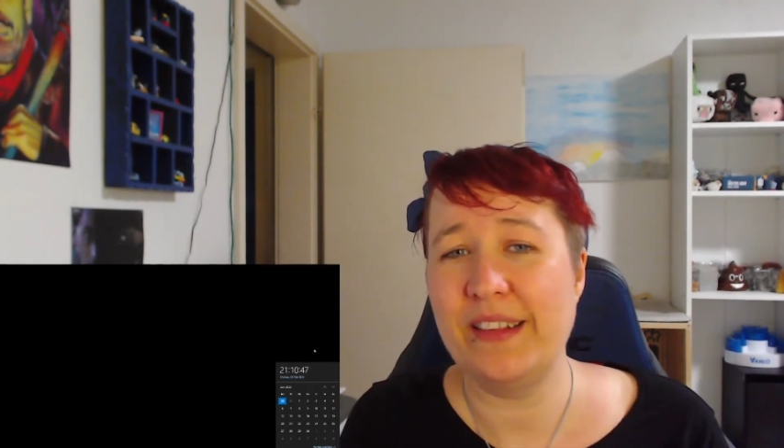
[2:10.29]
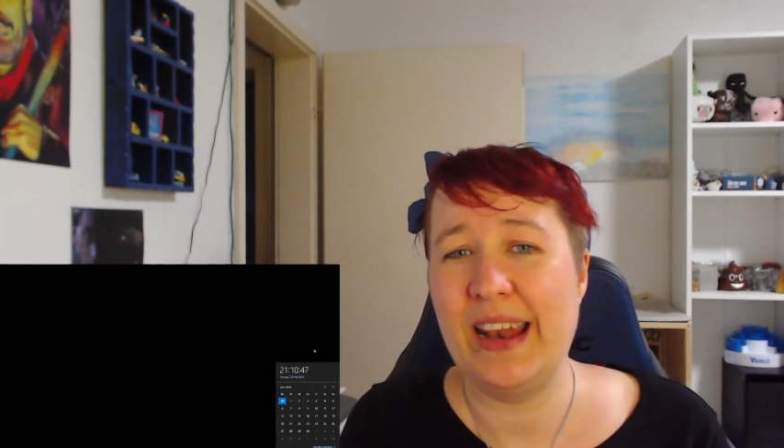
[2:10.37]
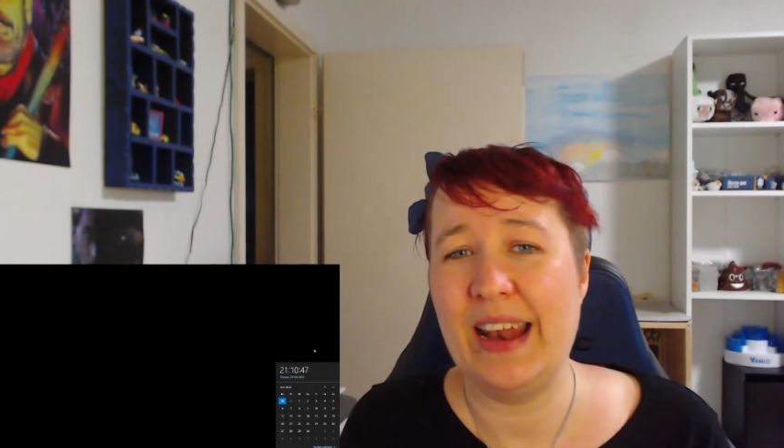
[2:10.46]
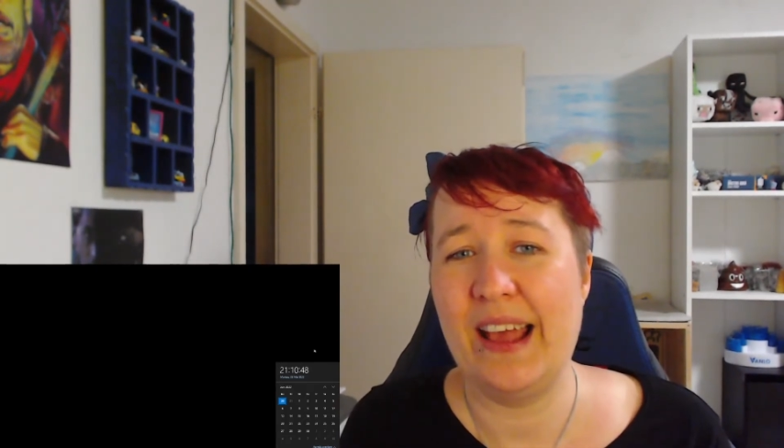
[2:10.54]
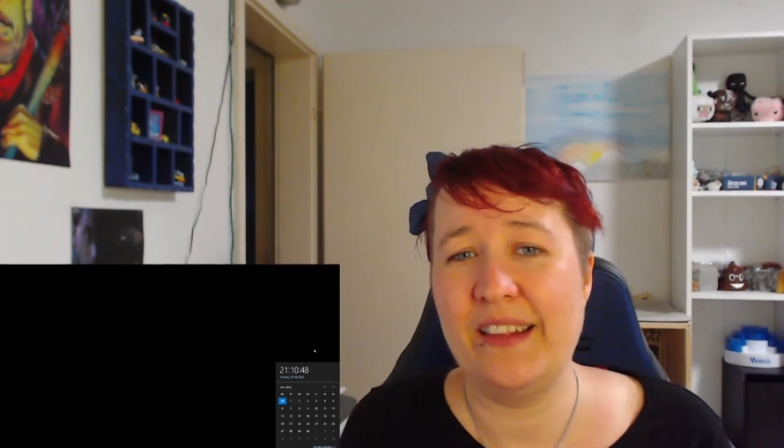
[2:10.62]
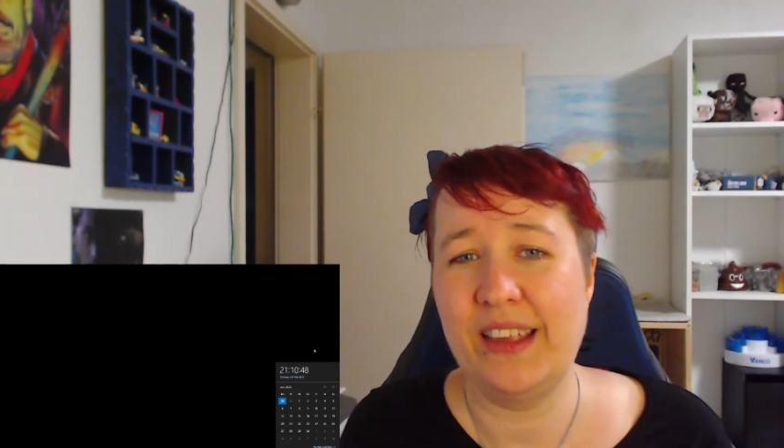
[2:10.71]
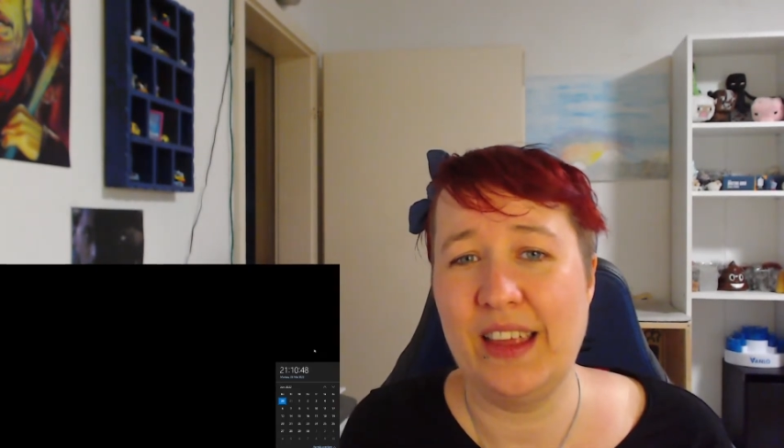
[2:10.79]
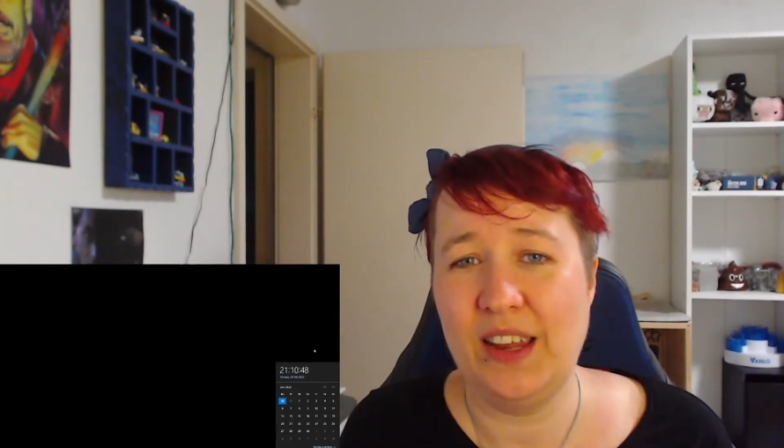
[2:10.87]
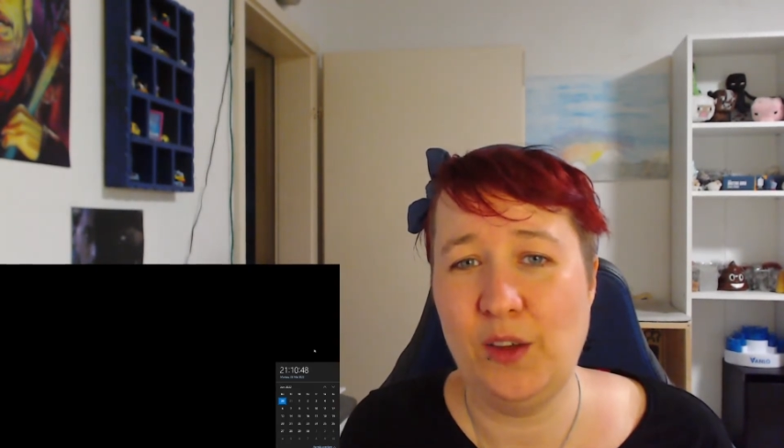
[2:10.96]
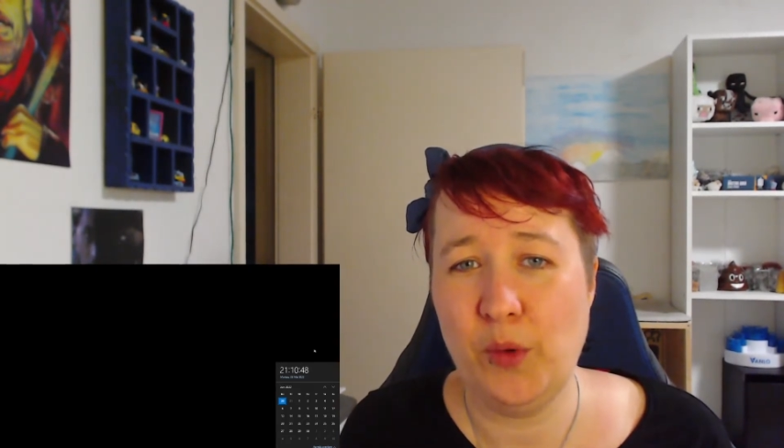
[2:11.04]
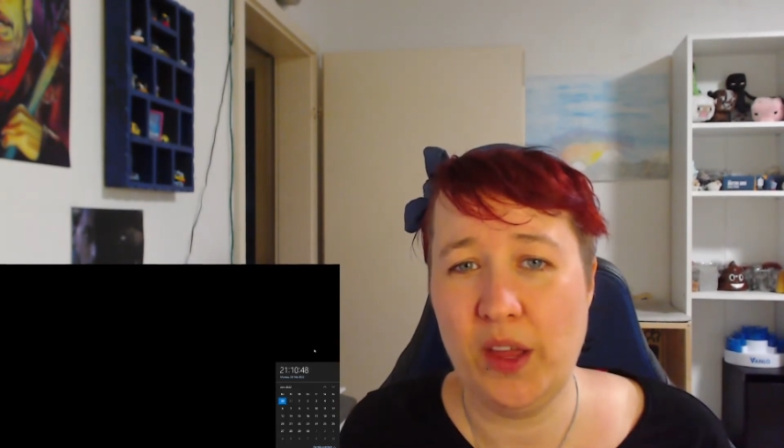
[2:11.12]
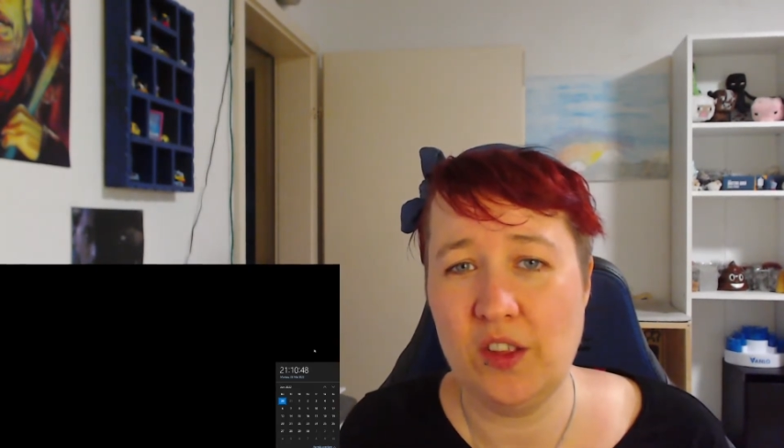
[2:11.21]
and ask any
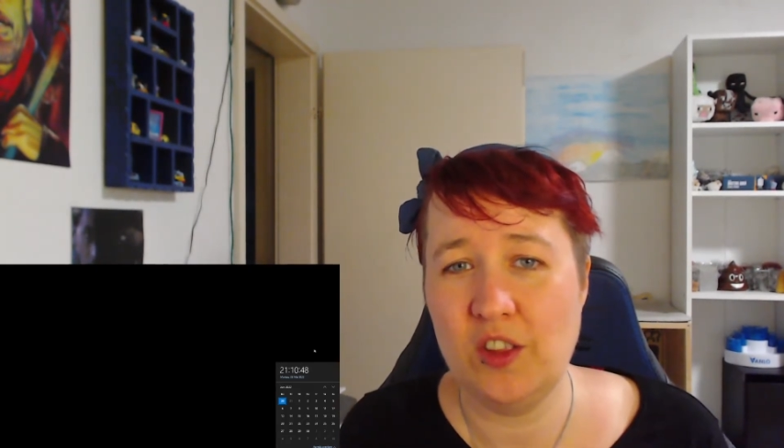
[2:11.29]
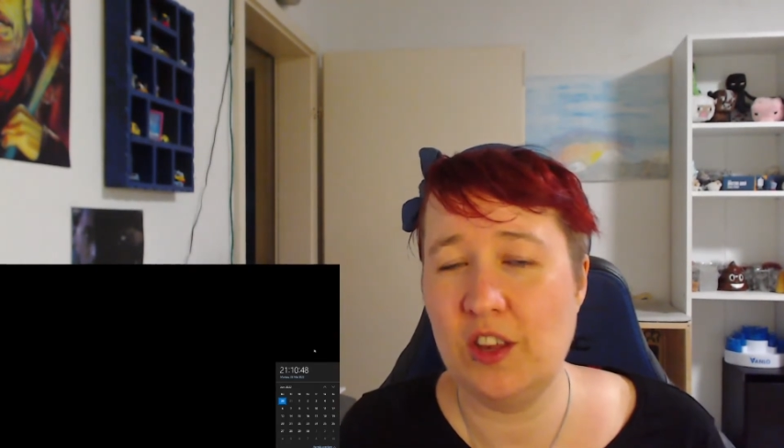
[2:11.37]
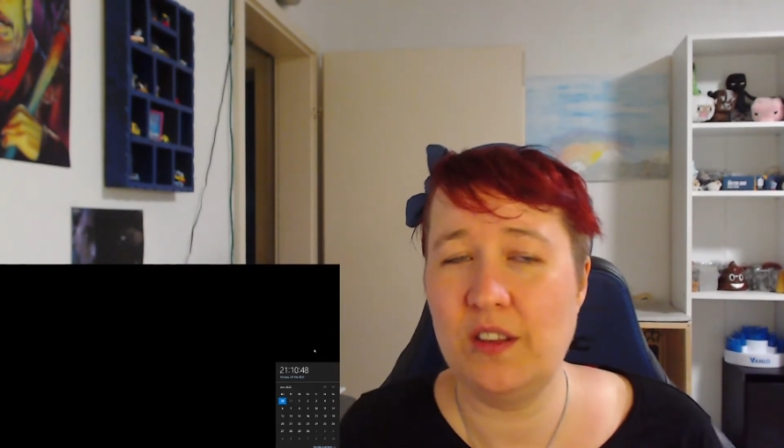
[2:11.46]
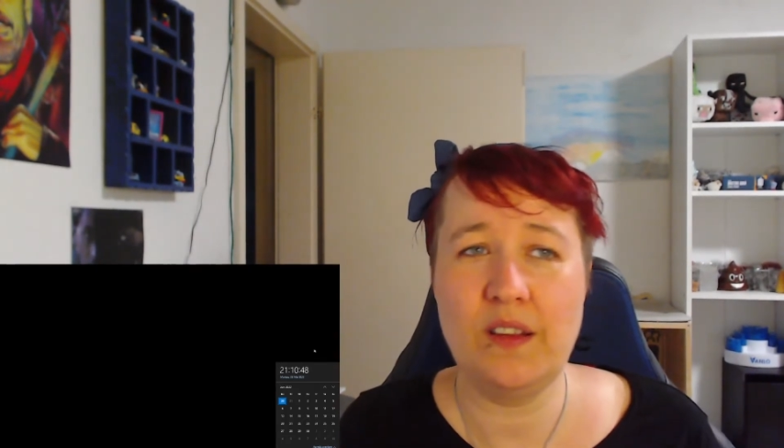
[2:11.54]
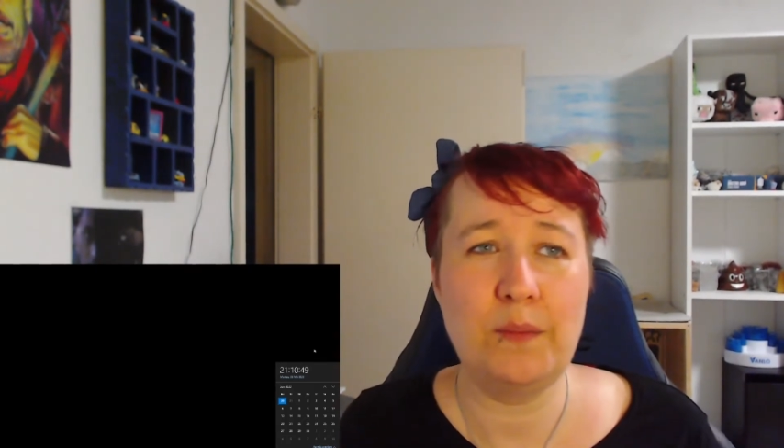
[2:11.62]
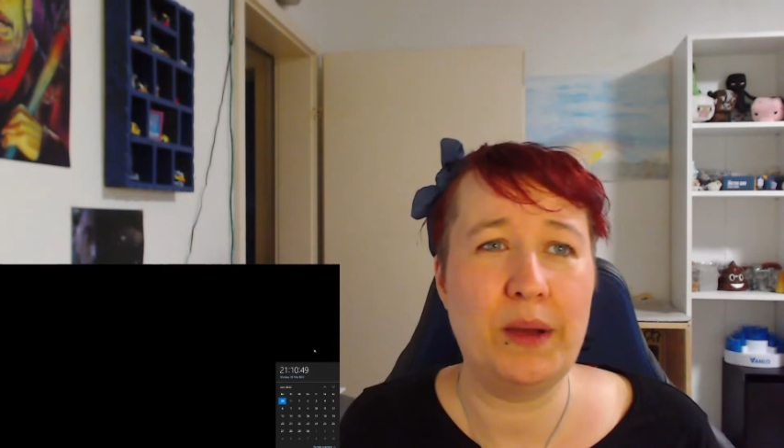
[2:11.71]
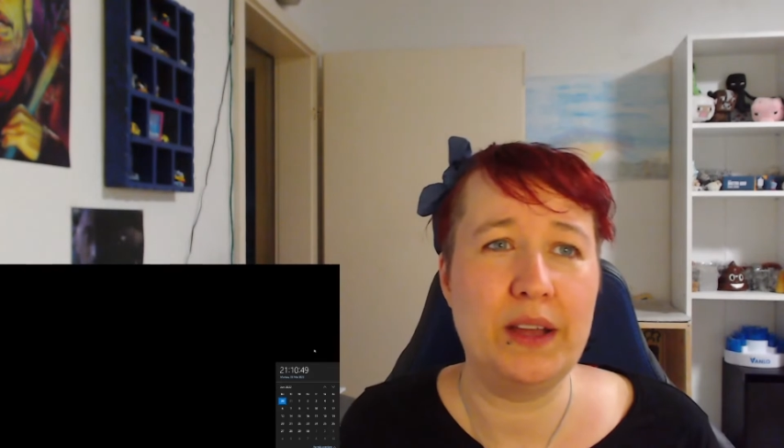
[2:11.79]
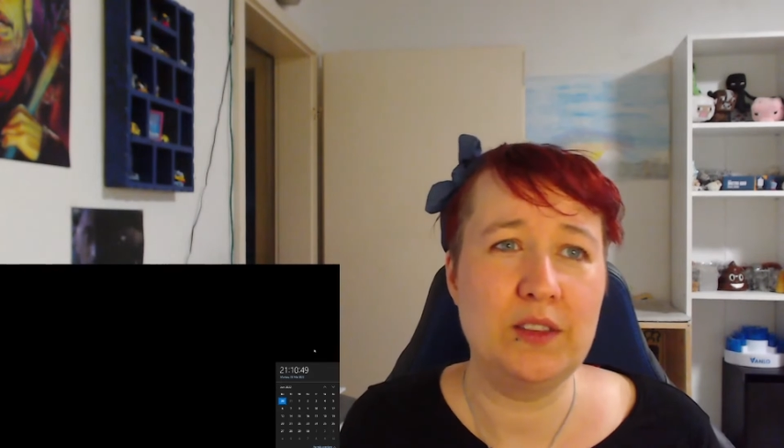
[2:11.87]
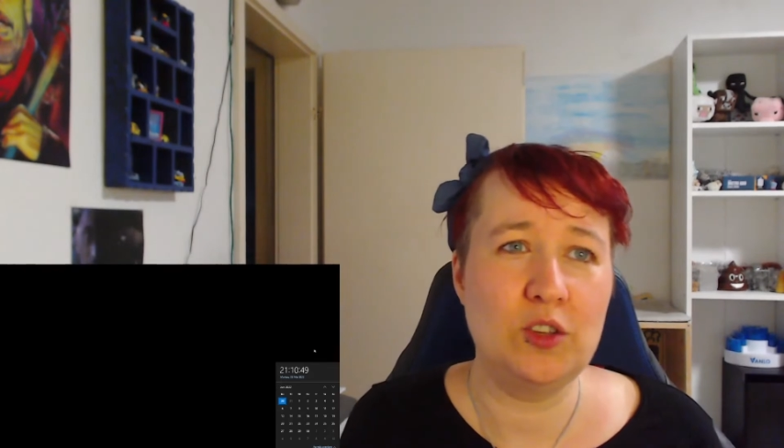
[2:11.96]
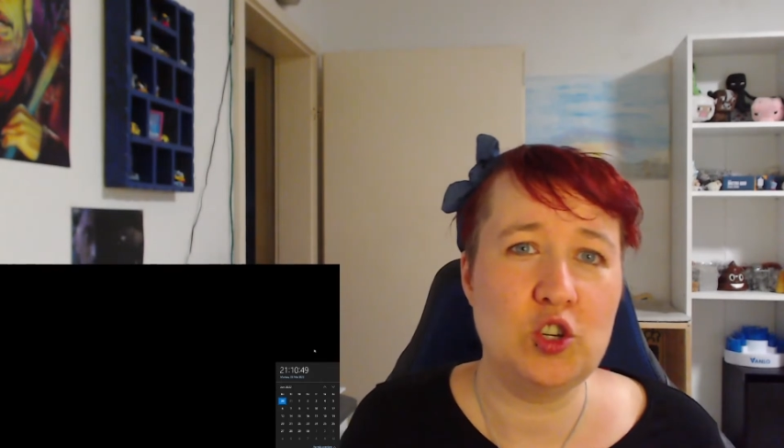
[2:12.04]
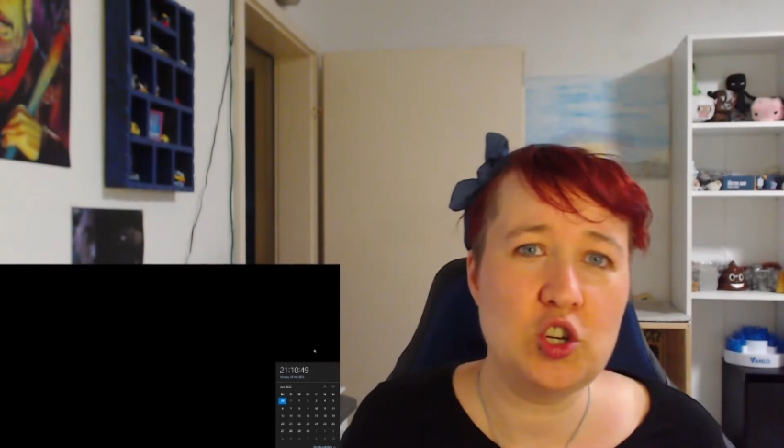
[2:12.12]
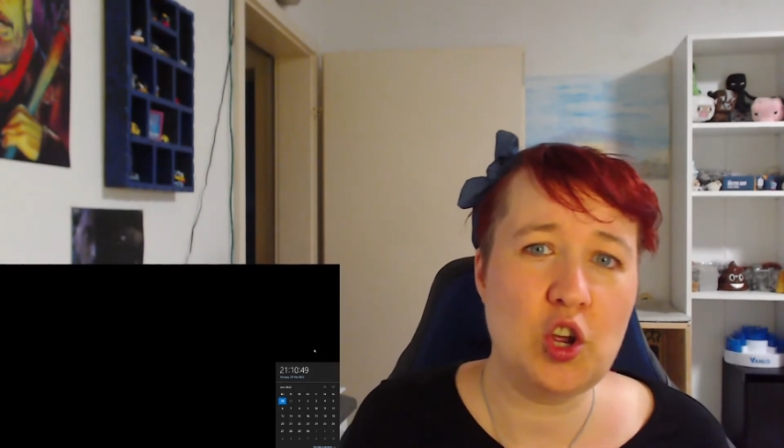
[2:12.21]
questions about
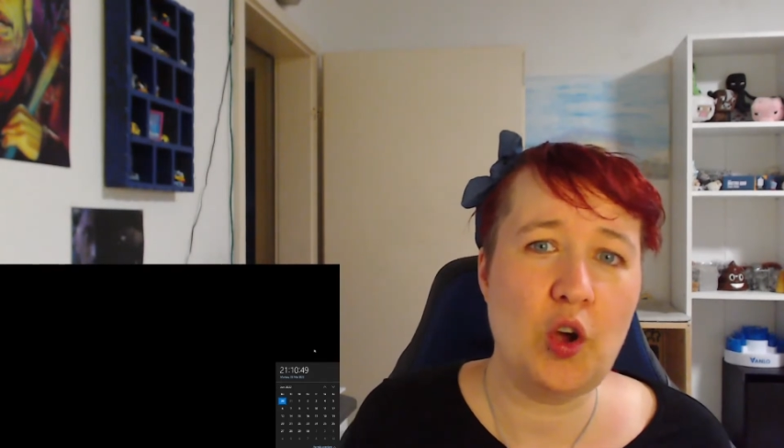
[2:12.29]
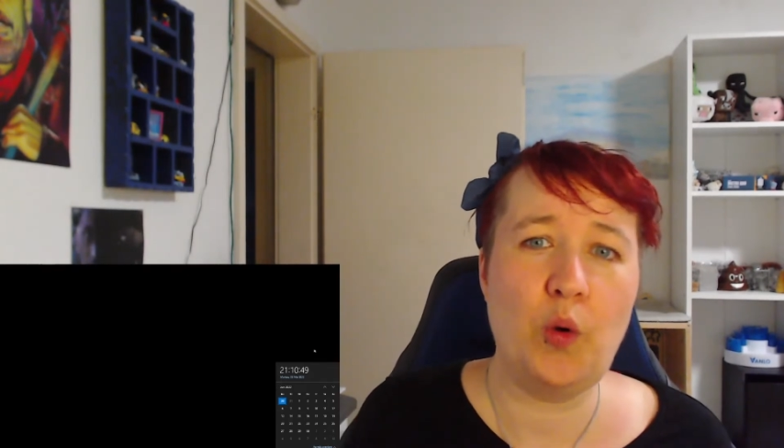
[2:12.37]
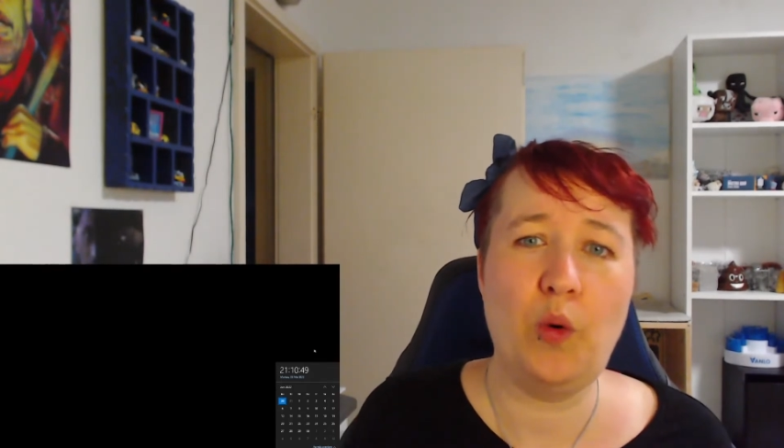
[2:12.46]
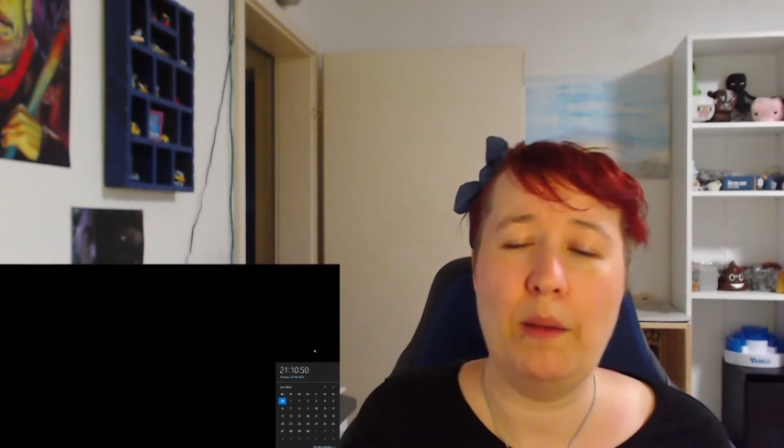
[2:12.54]
the show,